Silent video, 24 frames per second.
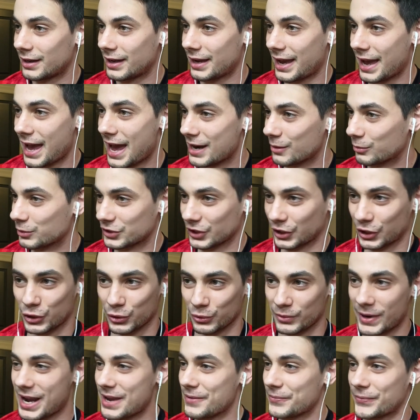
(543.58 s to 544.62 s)
And it was a
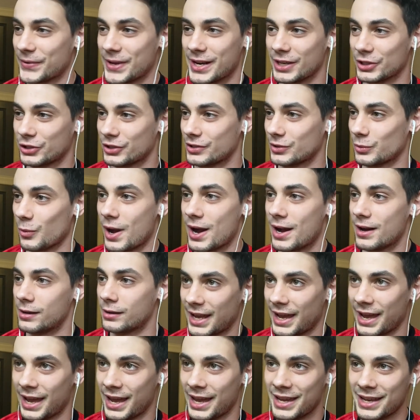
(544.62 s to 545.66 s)
great finish as well.
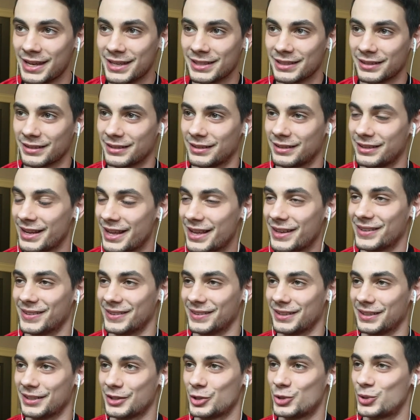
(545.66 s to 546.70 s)

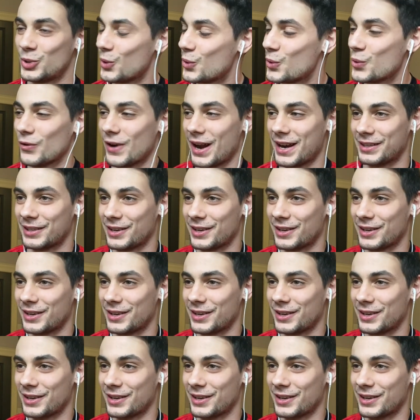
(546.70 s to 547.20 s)
8-0. 2 red